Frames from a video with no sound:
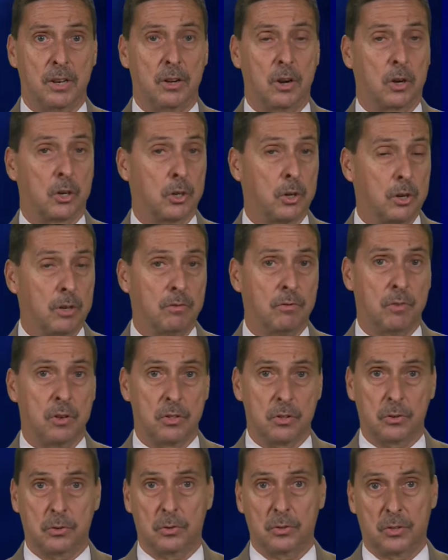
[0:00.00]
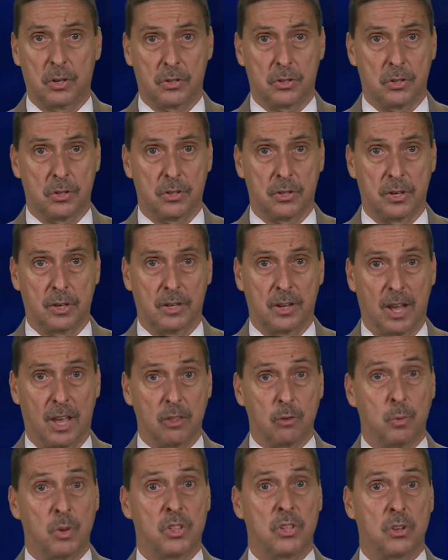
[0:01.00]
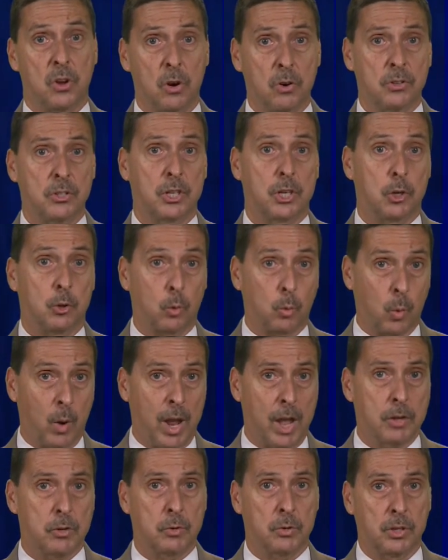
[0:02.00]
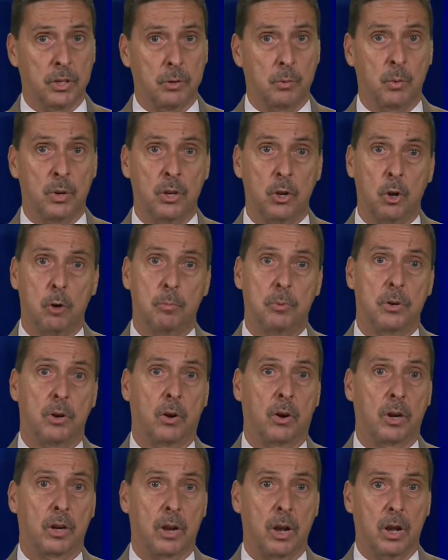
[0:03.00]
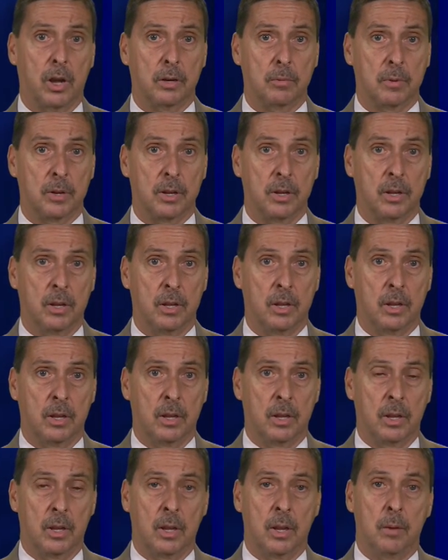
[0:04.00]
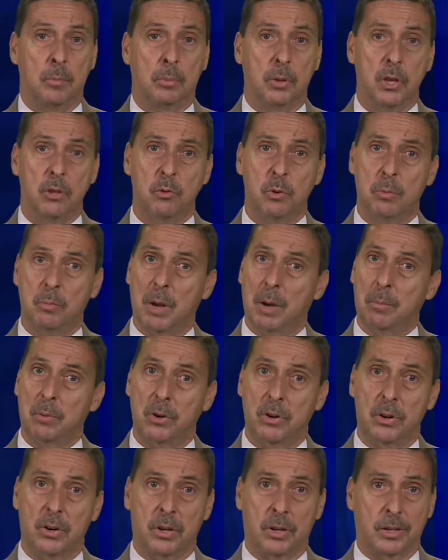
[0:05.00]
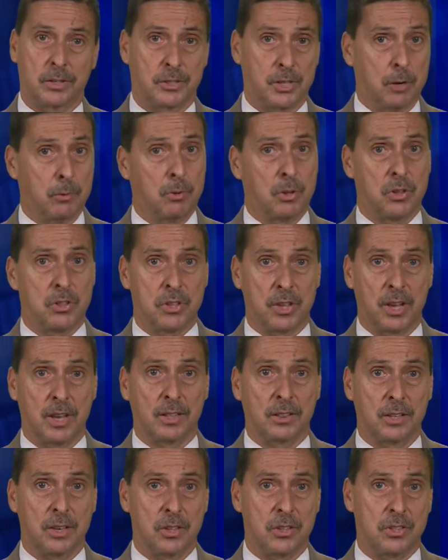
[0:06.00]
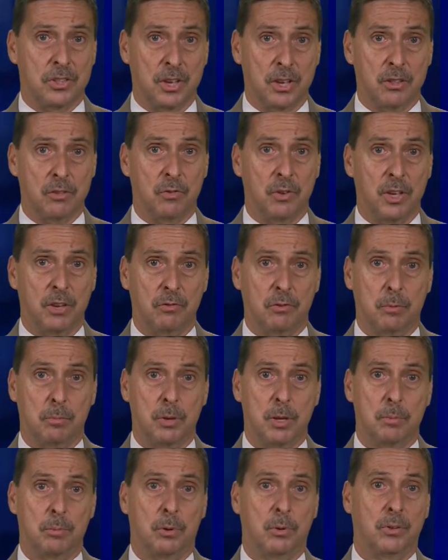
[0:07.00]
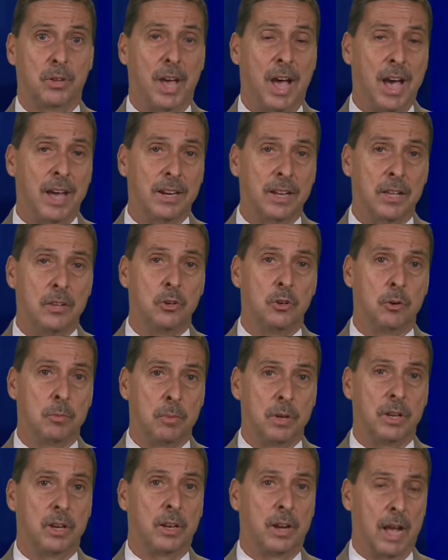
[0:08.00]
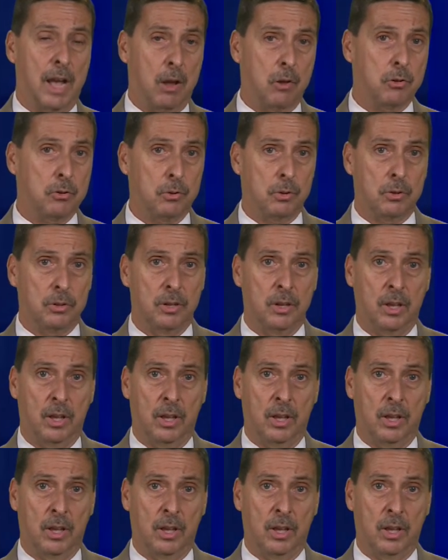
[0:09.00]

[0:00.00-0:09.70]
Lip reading: our good physical distancing as we start to gradually reopen our economy. Please remember to generally stay at least 6 feet from people not in your immediate household,